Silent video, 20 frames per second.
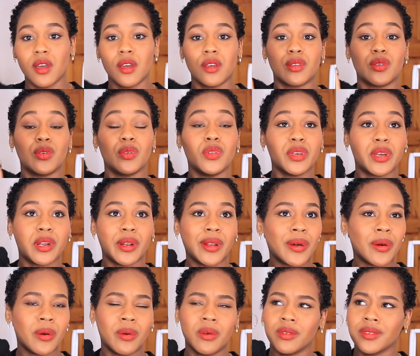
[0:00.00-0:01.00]

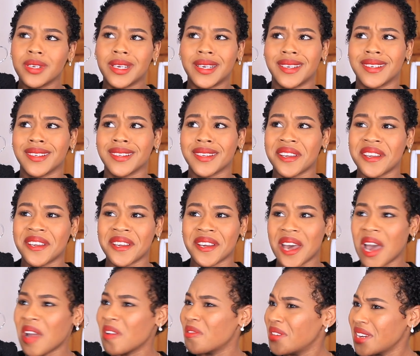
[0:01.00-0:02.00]
Uniqlo.
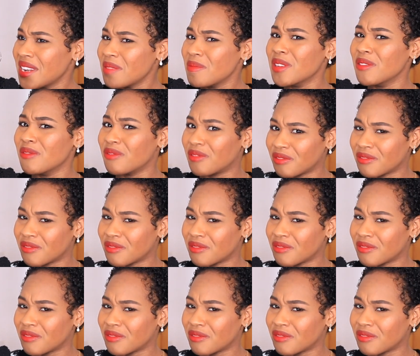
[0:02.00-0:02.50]
I've really been